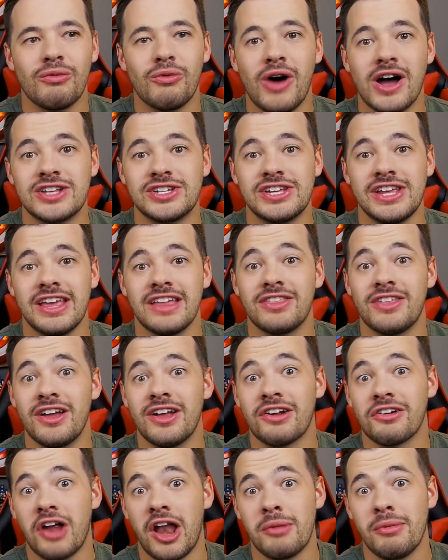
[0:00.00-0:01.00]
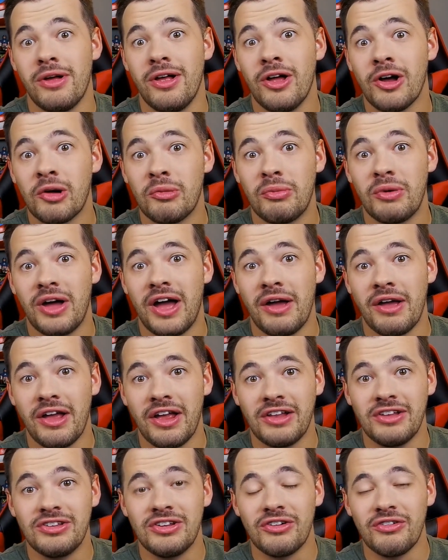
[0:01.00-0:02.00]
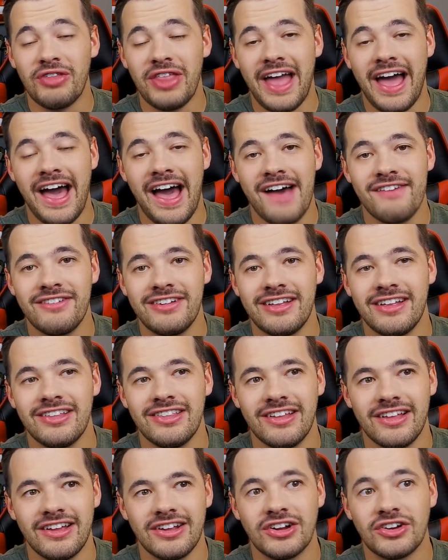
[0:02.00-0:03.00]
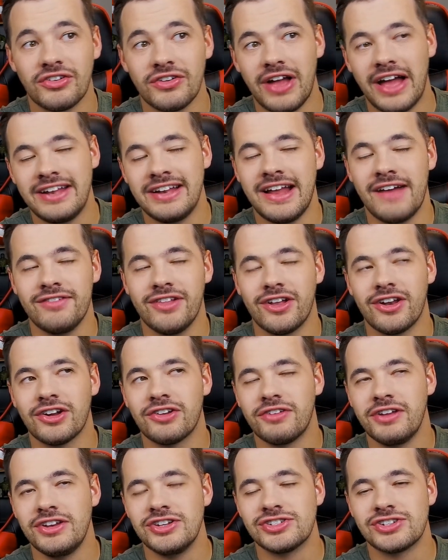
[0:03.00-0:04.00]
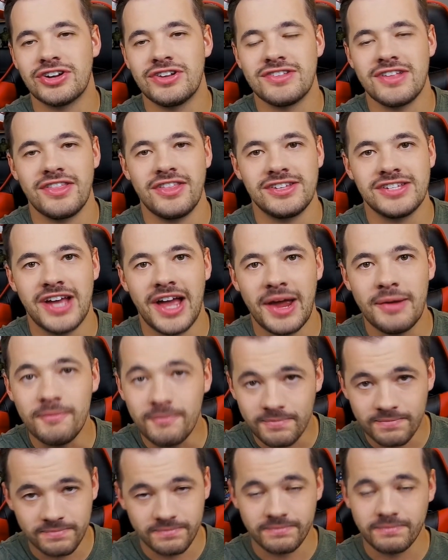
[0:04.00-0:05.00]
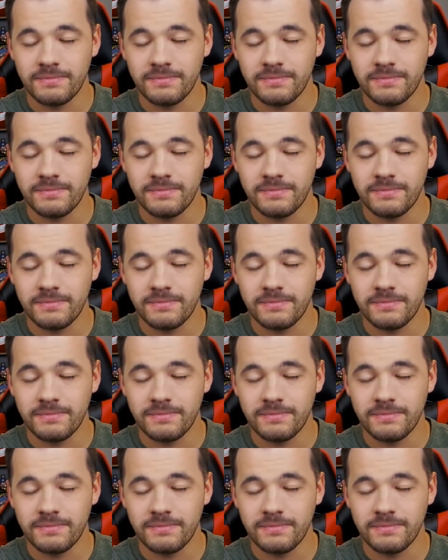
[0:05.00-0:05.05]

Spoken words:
watching The Incredible Hulk, but I don't really have I didn't have a lot of green shirts at the time.